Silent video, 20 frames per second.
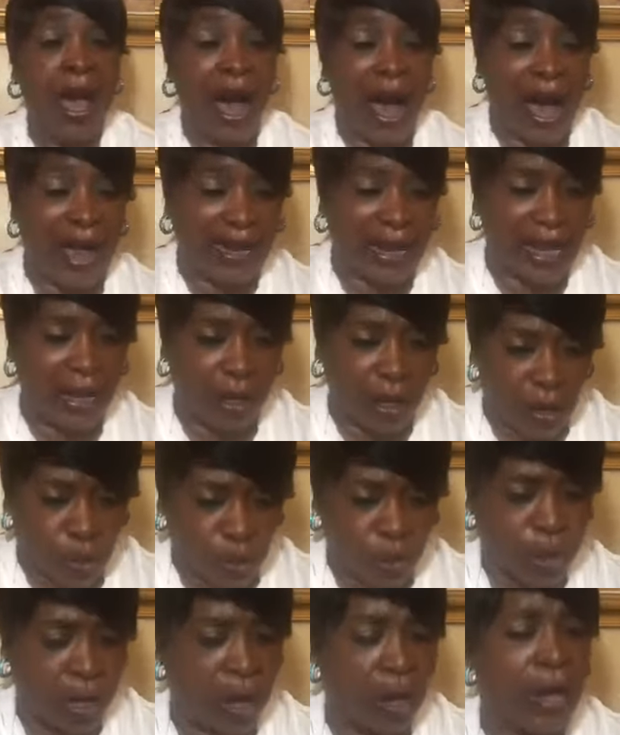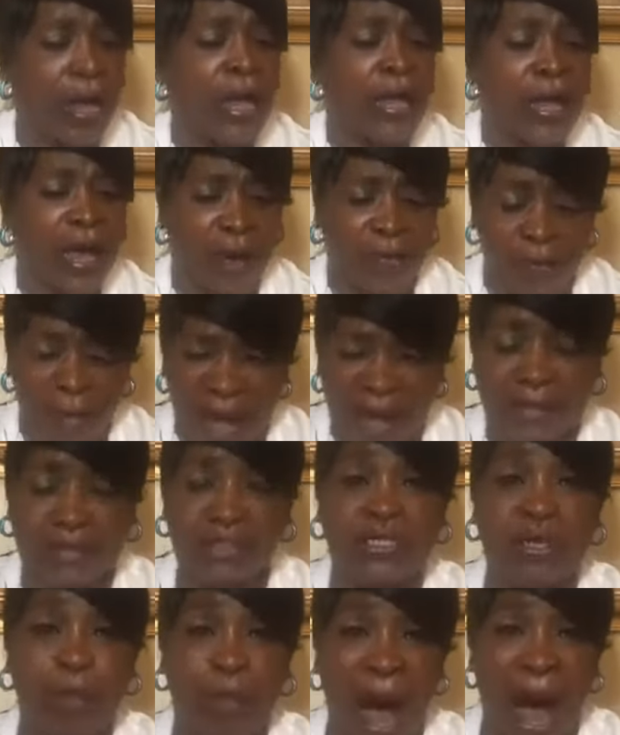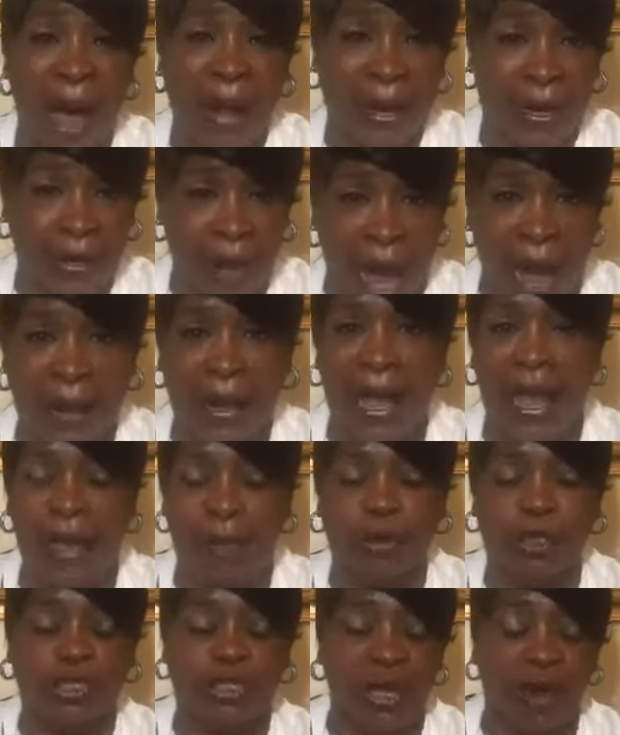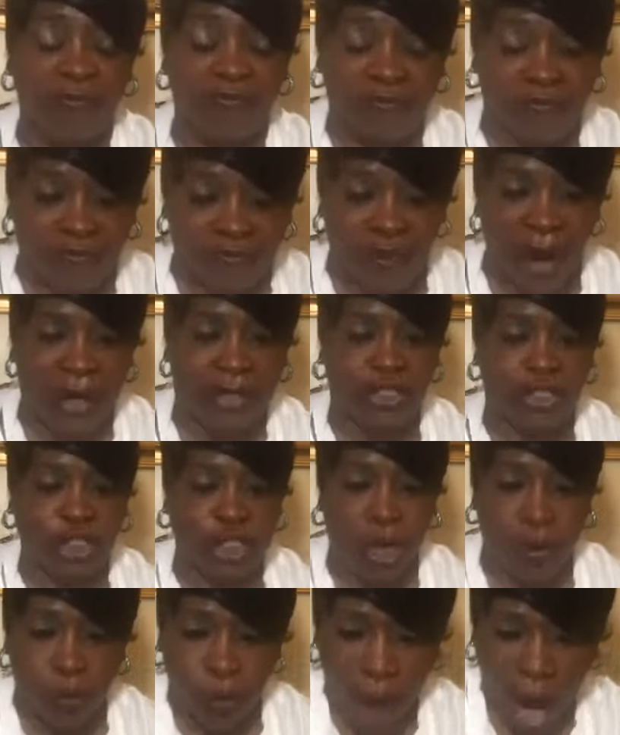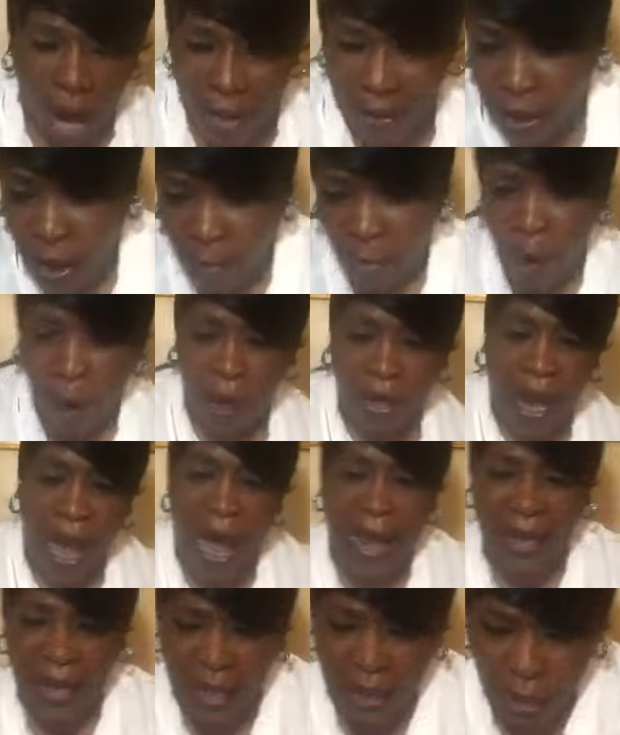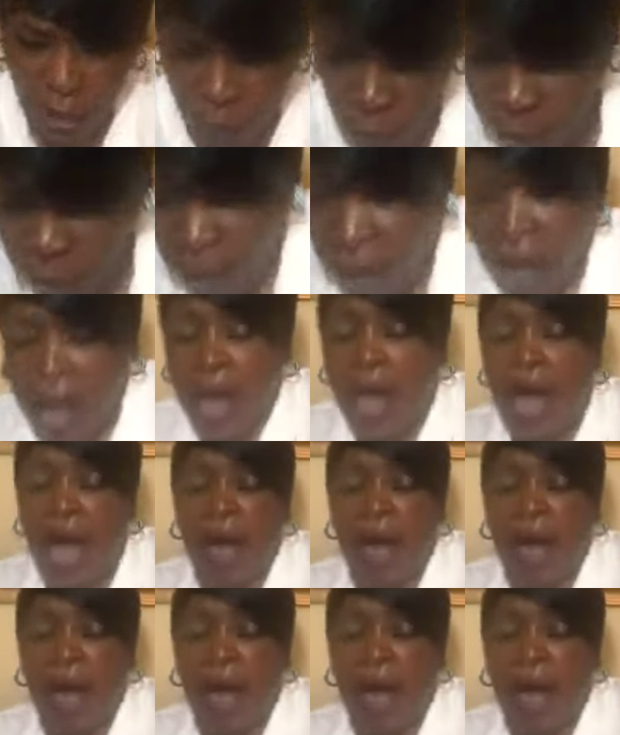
Hallelujah. It makes the body not able to function right. Come on. Hallelujah.